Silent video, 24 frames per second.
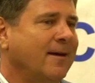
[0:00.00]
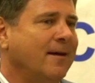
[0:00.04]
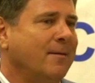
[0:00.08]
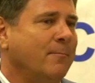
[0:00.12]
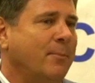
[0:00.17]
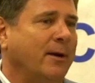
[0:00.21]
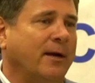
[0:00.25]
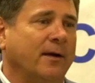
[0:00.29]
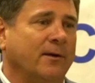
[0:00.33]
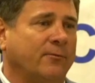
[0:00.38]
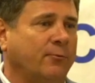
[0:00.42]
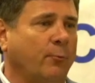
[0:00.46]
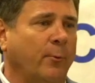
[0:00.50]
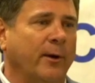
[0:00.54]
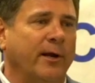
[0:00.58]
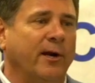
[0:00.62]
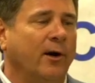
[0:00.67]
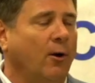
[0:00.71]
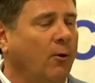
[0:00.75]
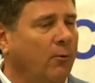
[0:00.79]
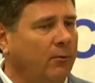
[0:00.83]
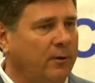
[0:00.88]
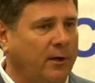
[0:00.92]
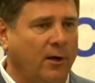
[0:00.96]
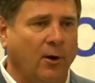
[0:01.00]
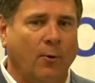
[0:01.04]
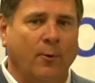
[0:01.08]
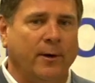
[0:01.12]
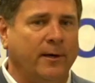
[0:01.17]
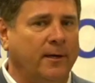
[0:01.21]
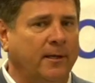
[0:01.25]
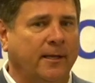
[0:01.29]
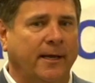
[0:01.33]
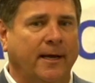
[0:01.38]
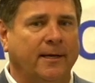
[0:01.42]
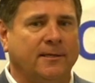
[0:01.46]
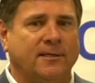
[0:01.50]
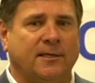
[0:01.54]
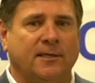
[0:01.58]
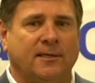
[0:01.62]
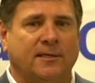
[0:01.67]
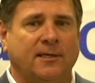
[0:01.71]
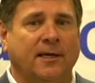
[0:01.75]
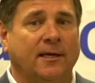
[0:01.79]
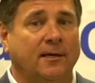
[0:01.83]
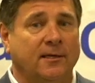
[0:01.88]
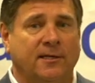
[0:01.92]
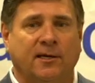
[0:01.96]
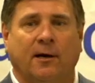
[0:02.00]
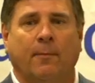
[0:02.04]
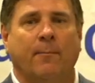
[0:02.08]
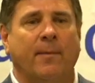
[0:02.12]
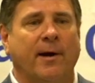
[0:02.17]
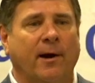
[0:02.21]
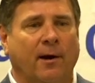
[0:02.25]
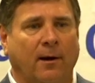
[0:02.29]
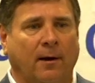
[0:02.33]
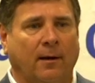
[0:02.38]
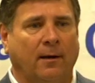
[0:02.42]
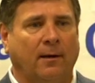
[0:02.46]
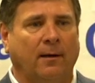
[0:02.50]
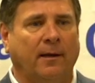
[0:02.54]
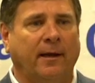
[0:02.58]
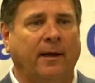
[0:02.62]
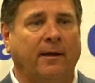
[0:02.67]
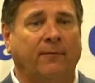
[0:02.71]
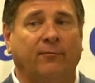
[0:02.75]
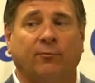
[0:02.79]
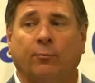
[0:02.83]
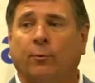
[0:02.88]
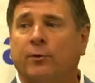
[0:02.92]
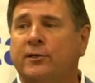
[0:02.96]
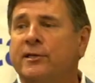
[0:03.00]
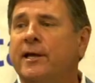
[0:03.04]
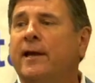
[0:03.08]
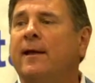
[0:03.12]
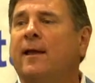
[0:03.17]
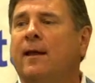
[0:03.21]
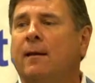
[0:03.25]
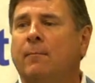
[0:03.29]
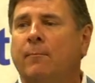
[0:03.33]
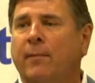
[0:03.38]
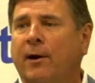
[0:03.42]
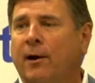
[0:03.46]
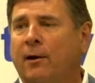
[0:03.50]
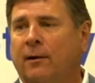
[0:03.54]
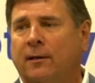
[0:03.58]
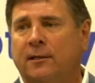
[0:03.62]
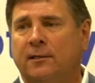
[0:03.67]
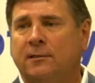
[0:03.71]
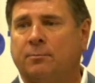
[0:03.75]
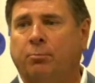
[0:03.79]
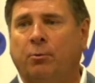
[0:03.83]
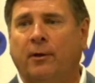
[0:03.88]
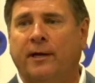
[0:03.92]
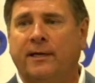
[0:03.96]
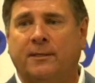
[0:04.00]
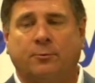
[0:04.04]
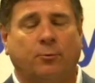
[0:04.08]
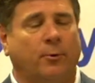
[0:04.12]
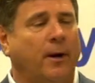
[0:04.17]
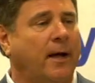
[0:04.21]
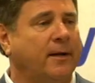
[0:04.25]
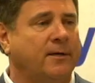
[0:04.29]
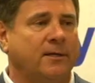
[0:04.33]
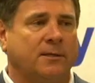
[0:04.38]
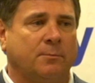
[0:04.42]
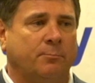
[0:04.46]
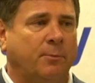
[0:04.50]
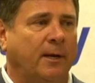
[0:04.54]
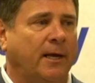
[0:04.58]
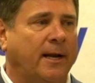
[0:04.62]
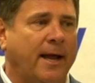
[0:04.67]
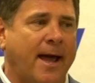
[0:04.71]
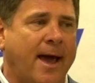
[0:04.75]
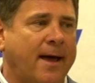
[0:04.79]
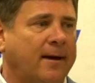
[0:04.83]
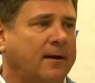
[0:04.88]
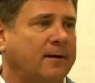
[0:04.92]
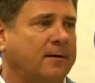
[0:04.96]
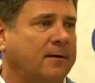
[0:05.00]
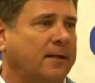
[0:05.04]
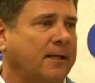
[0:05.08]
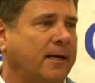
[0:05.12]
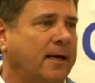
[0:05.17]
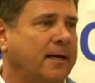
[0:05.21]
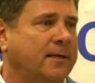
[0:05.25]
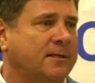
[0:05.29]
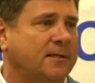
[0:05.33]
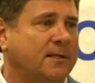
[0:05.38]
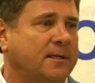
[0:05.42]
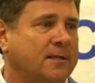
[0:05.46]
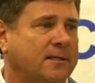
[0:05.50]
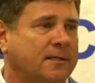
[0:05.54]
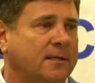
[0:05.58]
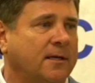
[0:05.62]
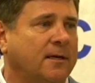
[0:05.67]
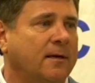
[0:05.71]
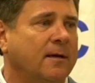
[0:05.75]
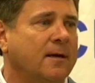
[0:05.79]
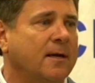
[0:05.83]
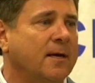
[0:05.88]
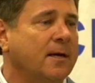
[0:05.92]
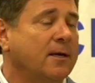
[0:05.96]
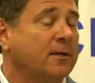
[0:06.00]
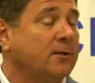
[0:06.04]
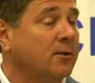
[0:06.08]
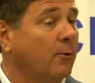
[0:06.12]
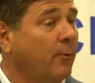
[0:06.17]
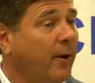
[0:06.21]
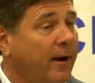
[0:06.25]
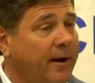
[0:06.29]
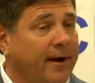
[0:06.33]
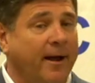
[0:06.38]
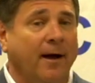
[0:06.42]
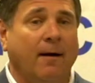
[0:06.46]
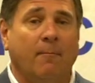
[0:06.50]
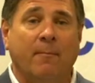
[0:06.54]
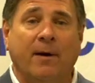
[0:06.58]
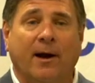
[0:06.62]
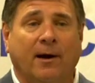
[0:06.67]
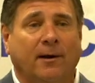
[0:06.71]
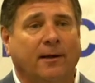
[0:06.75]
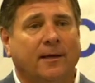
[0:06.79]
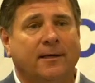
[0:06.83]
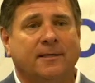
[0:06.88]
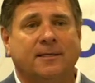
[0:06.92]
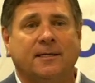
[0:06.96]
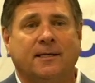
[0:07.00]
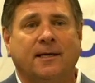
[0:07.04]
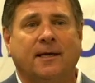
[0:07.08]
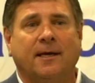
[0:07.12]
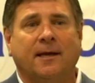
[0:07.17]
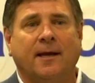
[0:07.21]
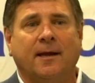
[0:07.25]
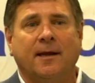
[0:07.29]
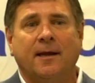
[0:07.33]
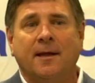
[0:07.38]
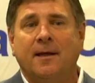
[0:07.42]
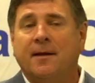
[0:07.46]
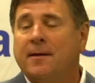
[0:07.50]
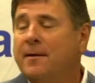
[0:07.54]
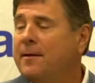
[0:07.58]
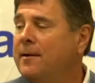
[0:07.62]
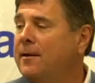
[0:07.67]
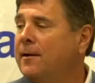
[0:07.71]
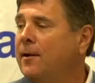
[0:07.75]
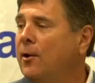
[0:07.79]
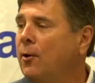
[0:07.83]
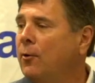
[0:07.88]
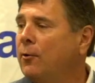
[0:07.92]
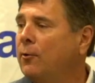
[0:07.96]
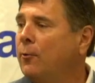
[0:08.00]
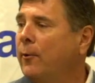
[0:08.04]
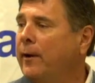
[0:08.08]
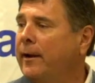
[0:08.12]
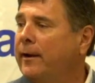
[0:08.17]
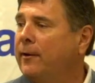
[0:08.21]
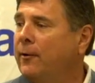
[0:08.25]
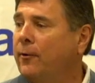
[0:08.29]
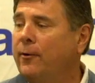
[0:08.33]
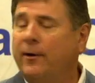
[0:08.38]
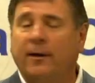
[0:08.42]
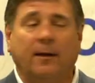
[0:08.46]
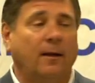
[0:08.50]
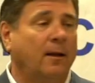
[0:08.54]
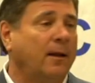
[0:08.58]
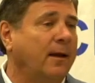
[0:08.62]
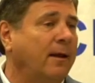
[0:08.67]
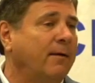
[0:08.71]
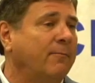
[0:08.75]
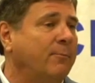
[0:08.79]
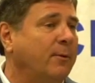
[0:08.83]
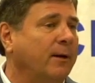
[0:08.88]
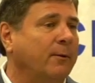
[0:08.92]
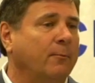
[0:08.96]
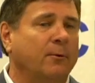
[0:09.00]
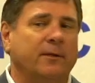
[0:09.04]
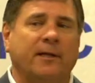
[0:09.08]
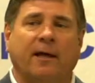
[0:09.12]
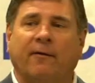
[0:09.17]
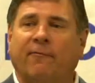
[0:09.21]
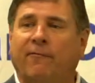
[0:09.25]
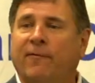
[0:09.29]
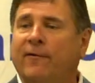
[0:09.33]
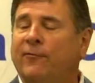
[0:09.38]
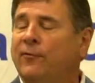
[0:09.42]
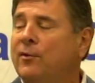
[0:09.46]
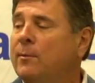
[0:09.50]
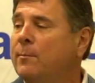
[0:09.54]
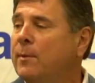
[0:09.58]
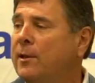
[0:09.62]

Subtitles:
because we don't go into the ACC until Maryland leaves. We're taking Maryland's place. We're not just being added to the ACC. So right now, Maryland's in no great hurry to leave with that $50